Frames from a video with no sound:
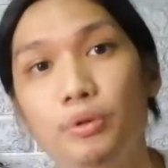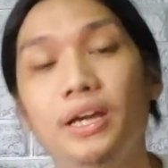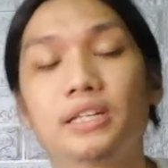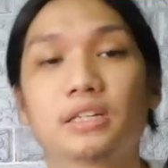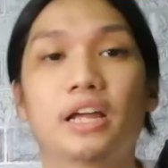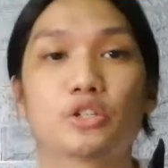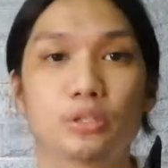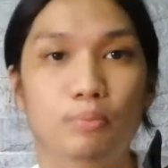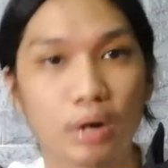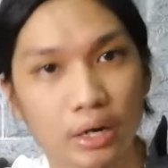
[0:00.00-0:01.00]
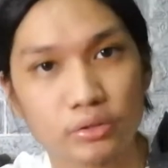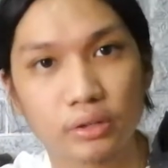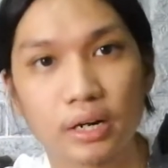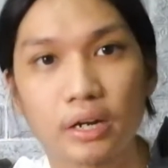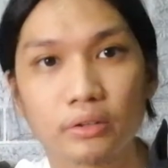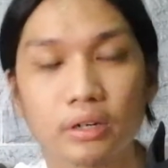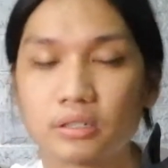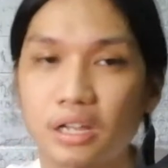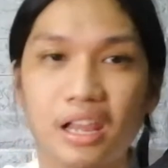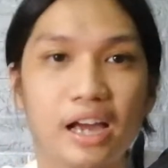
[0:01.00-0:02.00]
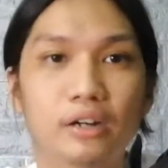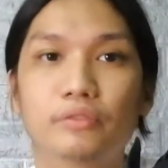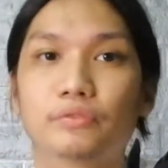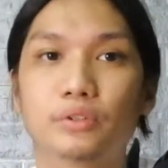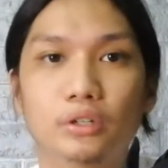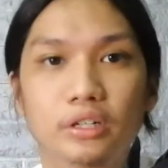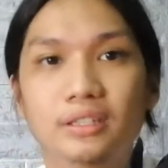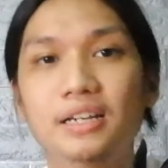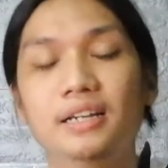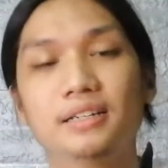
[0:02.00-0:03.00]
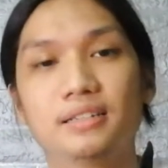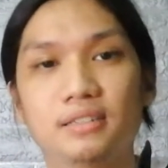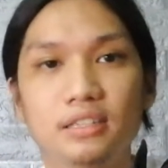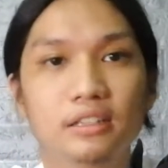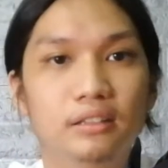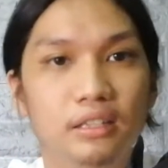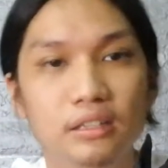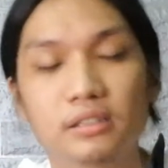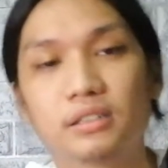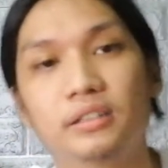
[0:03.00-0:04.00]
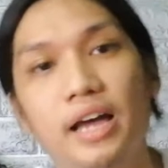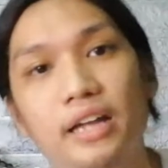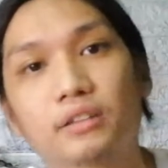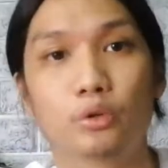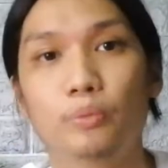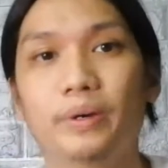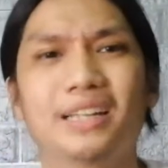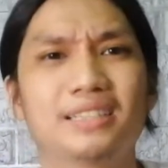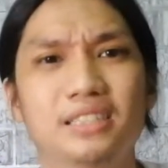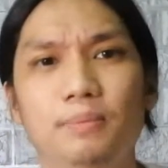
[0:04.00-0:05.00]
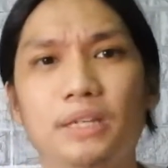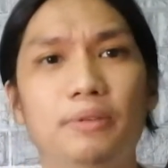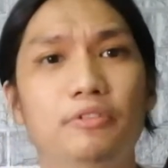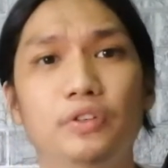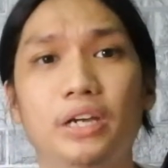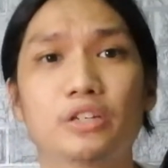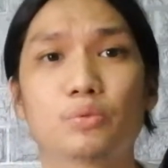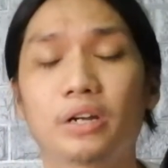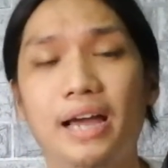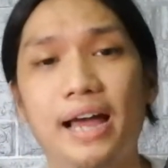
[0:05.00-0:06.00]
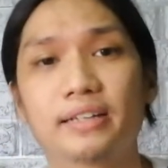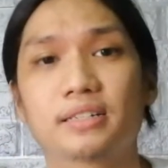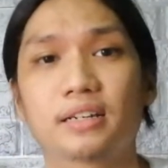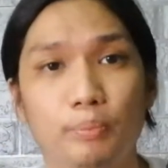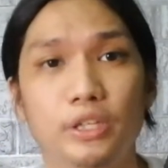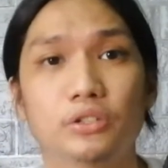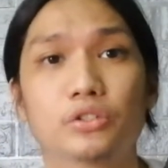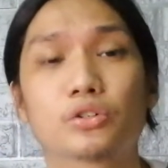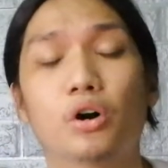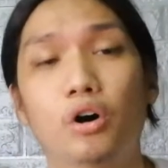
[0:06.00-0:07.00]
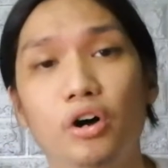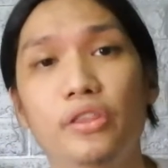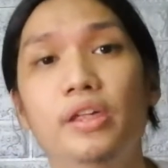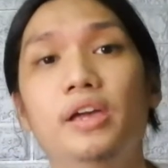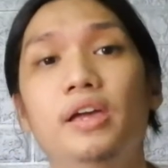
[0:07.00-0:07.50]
You guys can actually browse around. There's a lot of good steal deals in that group, and at the same time, if you guys want to ask opinions on